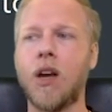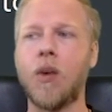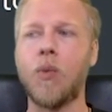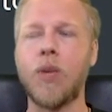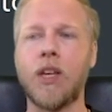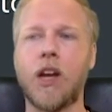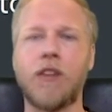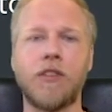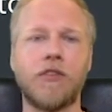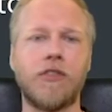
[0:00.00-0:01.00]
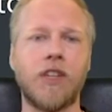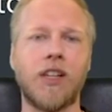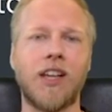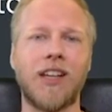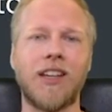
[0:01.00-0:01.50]
We can often
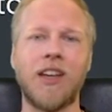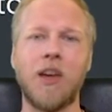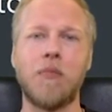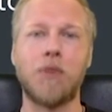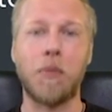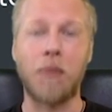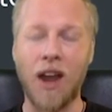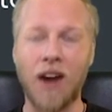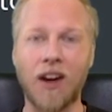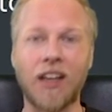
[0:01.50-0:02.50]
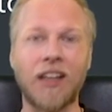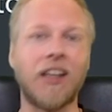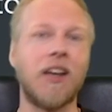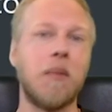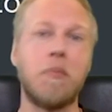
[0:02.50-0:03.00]
feel like preparing,
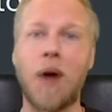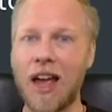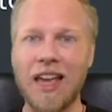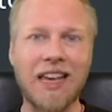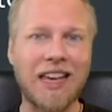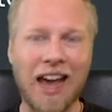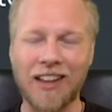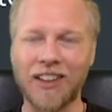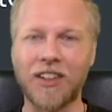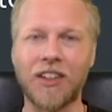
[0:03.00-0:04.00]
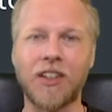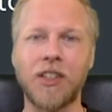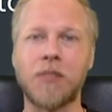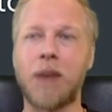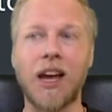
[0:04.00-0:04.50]
buying
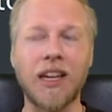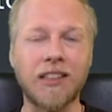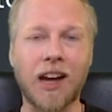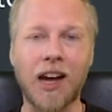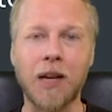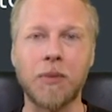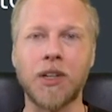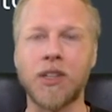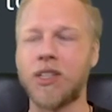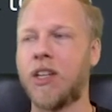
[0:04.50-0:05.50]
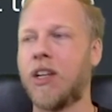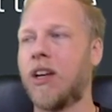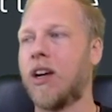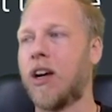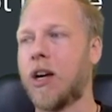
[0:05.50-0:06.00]
calendars, buying timers,
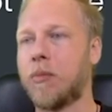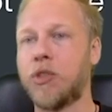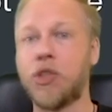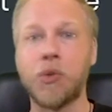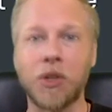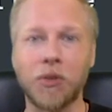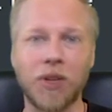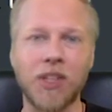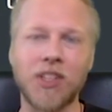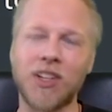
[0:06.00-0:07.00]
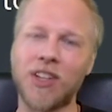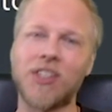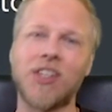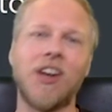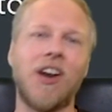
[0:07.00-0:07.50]
doing
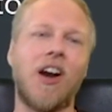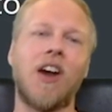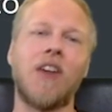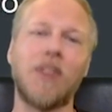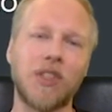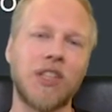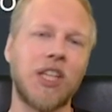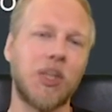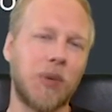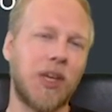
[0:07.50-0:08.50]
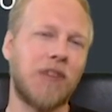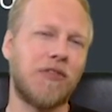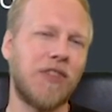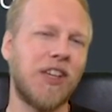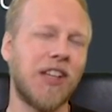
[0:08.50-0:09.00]
research, all those things, we can
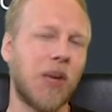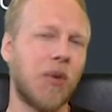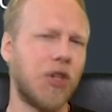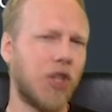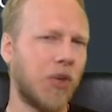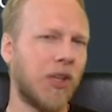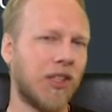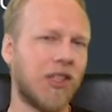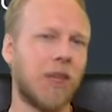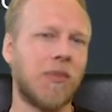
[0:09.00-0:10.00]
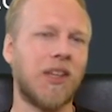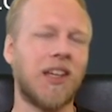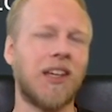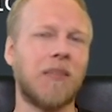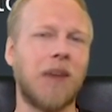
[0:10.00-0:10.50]
feel like we're doing
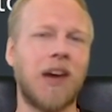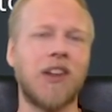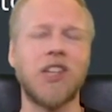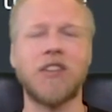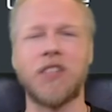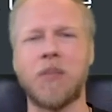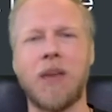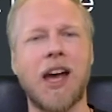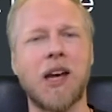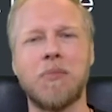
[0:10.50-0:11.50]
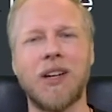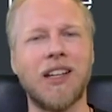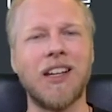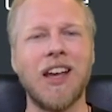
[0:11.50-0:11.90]
something and pat ourselves on the back, but